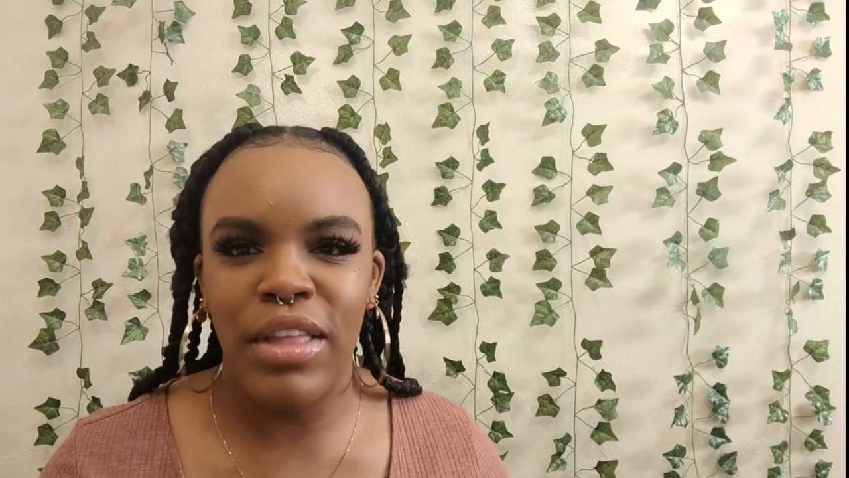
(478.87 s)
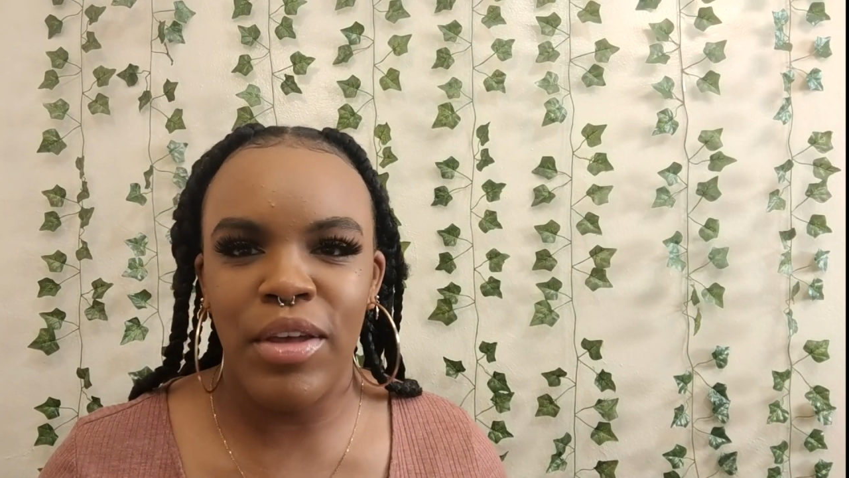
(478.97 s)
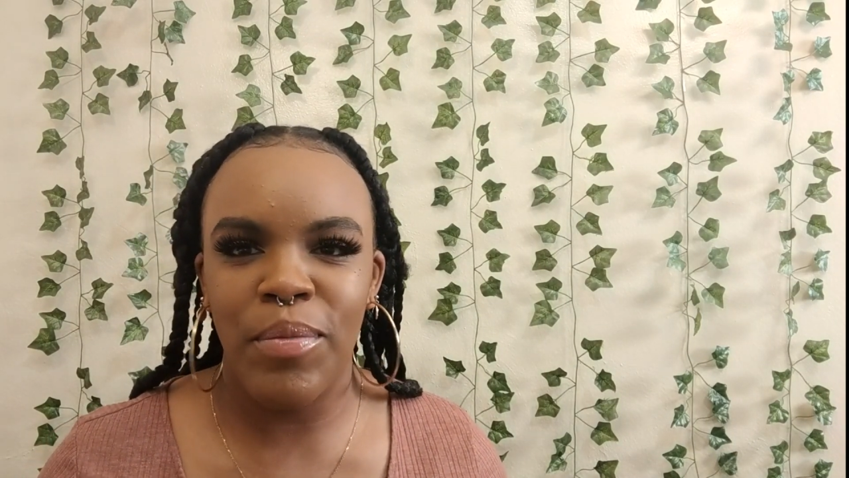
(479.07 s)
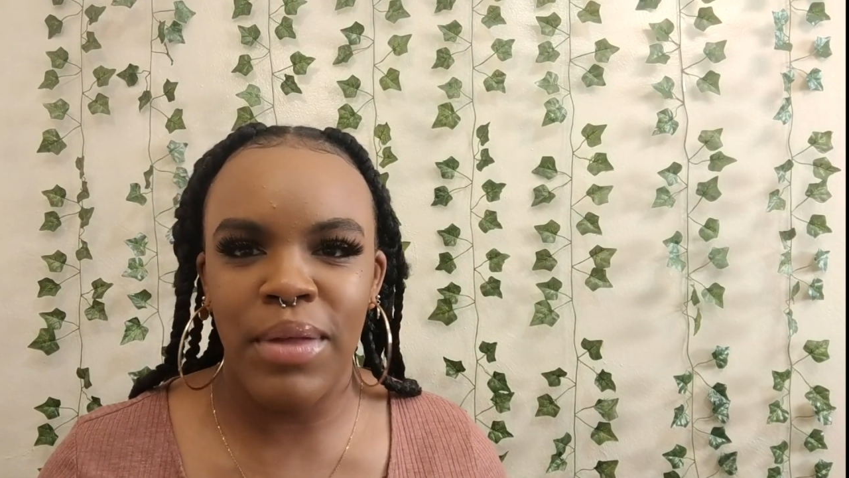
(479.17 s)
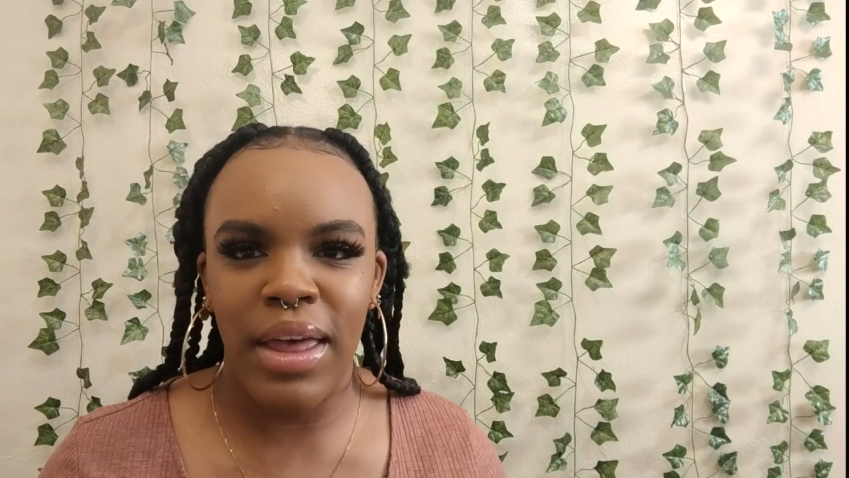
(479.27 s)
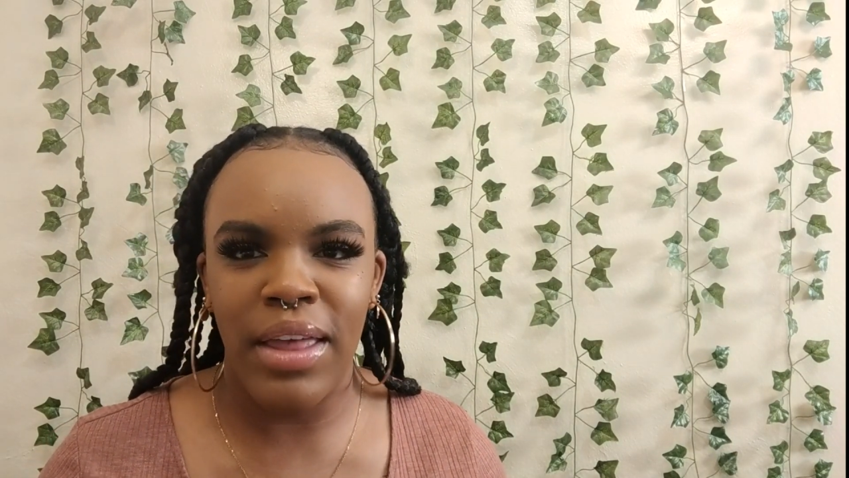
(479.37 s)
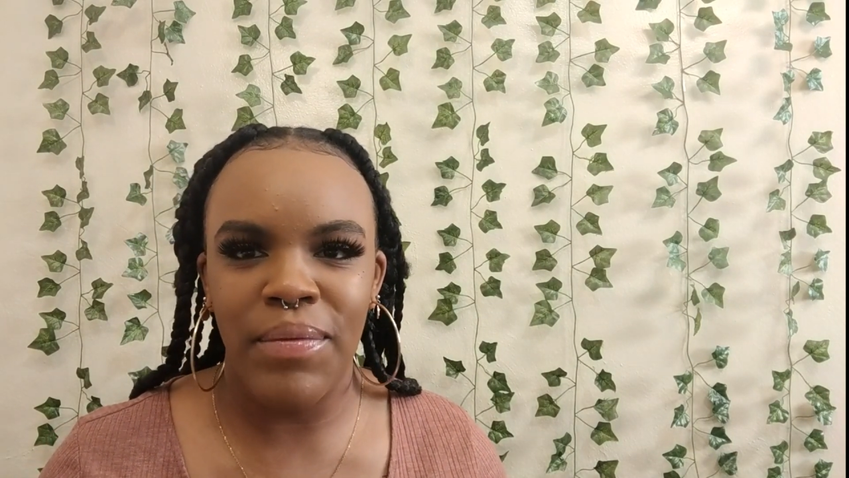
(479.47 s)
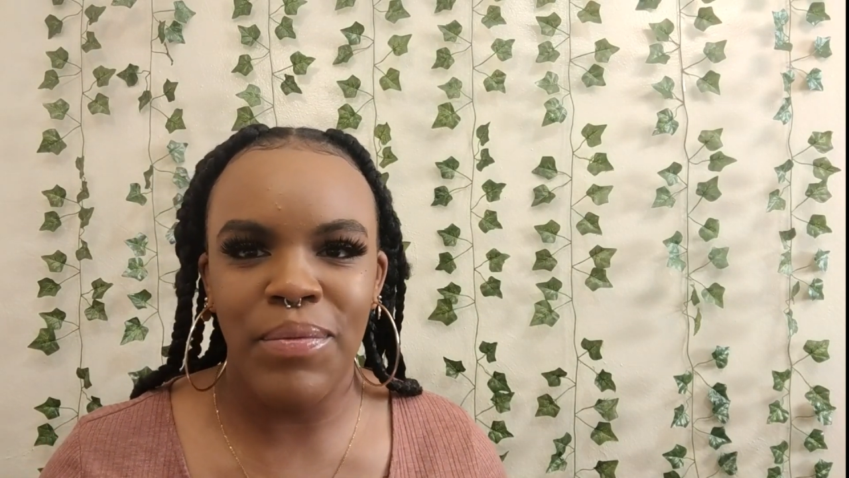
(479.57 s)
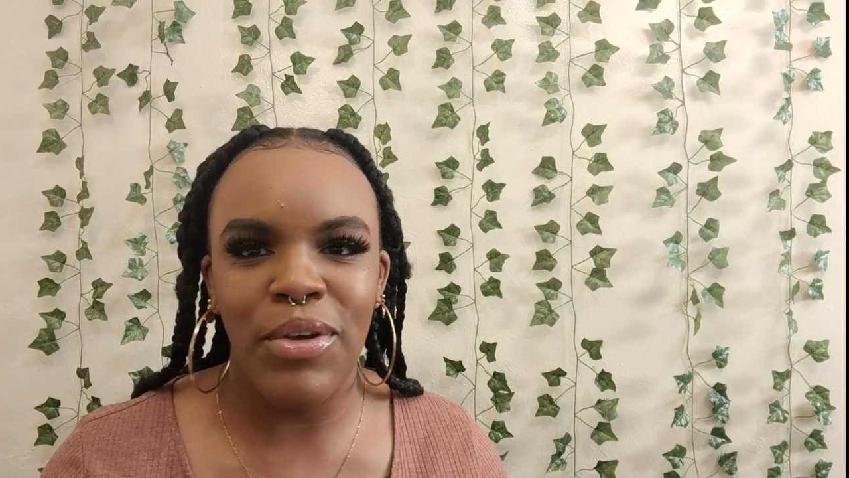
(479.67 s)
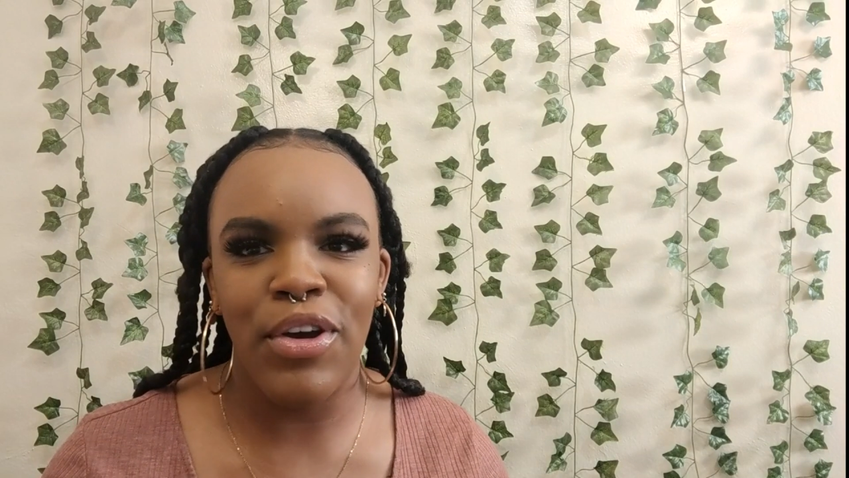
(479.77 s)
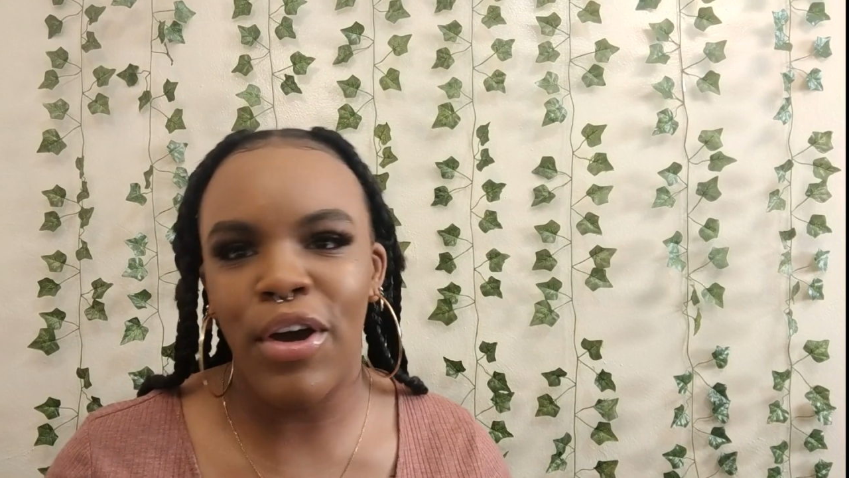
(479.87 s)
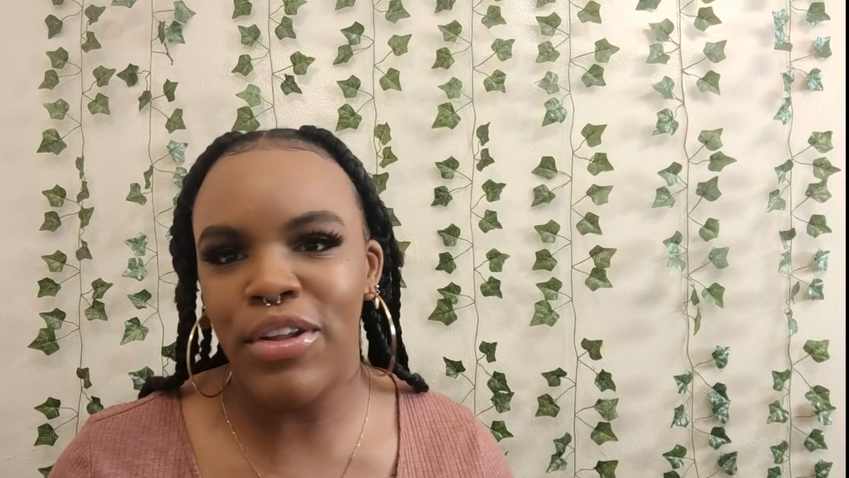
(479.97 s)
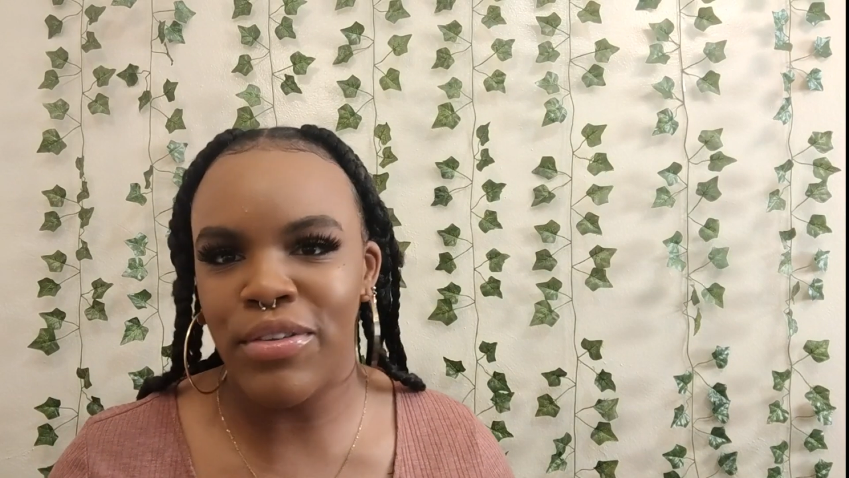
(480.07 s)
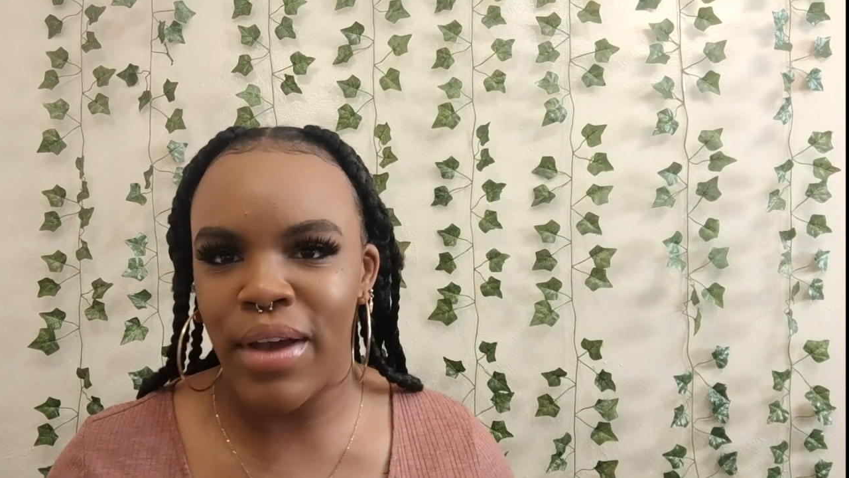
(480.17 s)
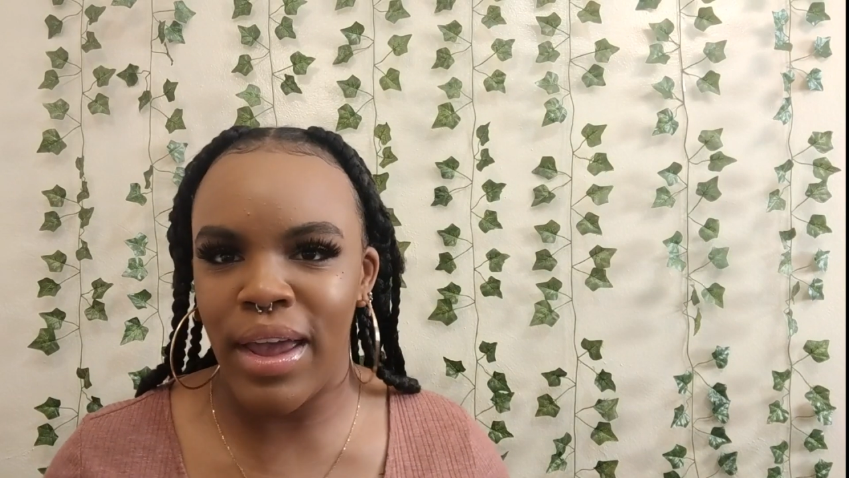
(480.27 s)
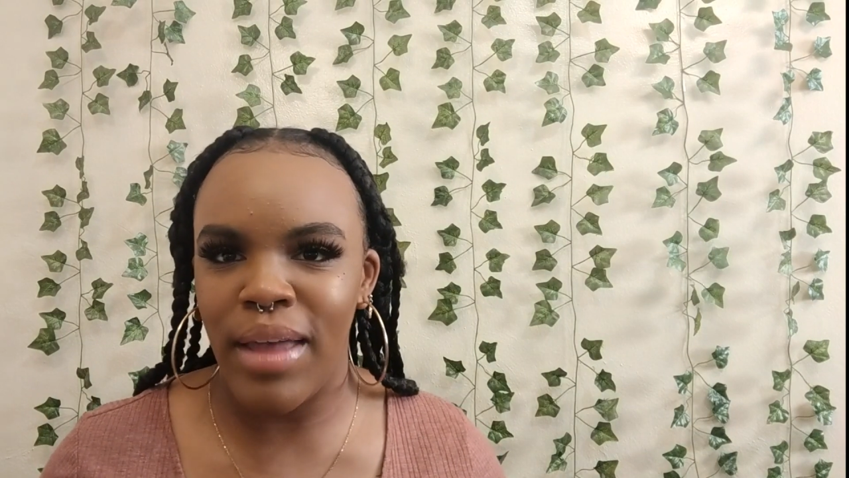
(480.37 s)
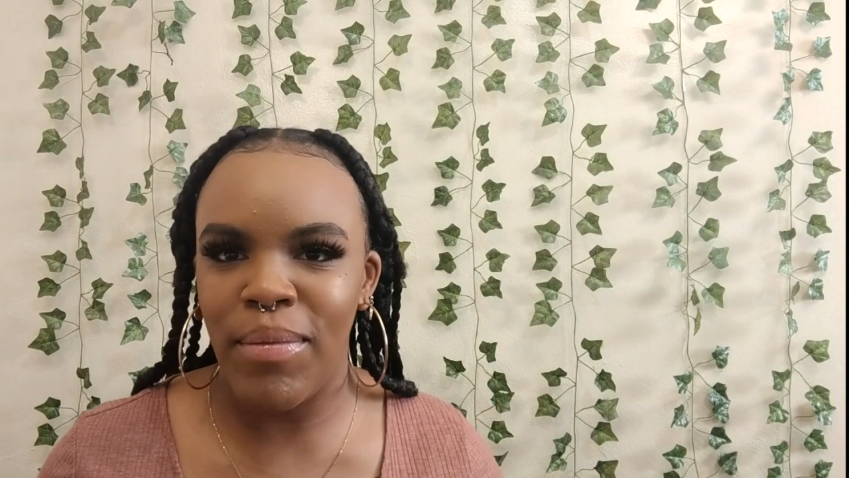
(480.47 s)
that you're playing your cards right,